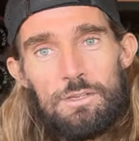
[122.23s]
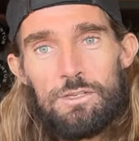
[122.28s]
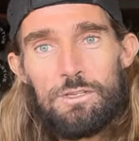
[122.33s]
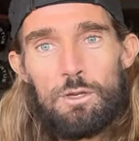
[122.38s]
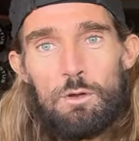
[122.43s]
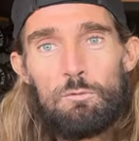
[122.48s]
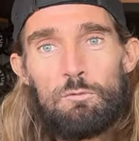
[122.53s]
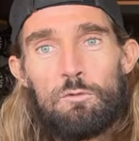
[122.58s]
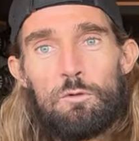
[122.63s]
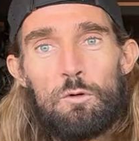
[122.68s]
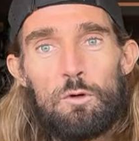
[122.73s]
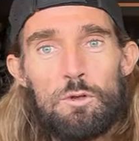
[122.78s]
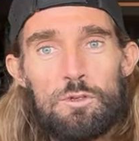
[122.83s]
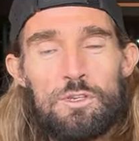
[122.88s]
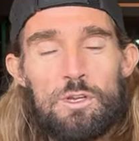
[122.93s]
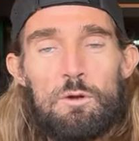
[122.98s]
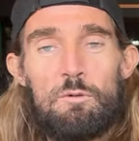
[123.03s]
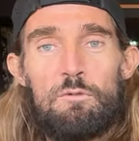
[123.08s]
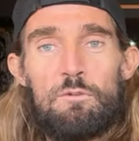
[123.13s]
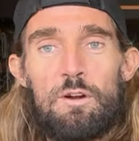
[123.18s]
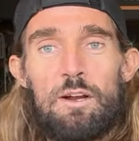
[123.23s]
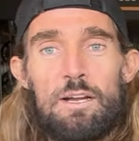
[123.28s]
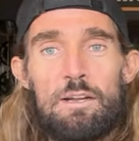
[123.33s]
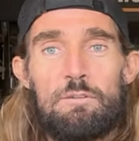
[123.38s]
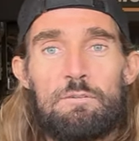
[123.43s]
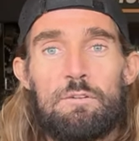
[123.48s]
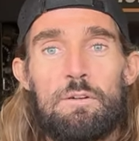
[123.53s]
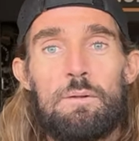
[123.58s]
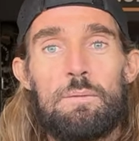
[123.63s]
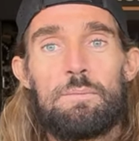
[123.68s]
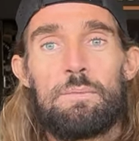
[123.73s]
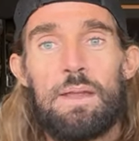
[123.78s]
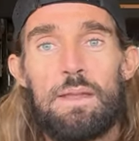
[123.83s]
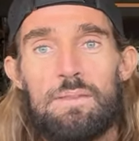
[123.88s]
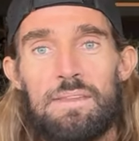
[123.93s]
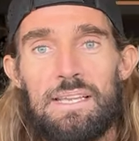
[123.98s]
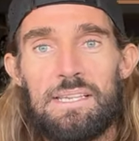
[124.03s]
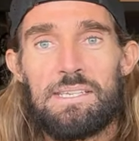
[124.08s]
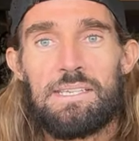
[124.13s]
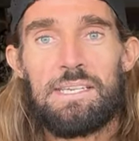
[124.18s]
zone four, zone five. And
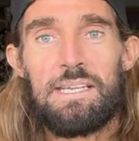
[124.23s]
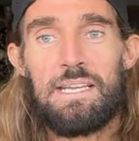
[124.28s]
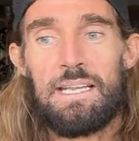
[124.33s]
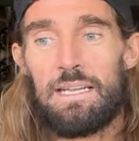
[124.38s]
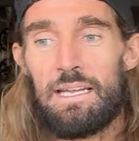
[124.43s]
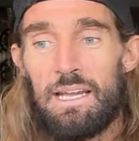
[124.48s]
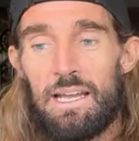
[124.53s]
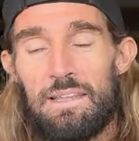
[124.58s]
that's it.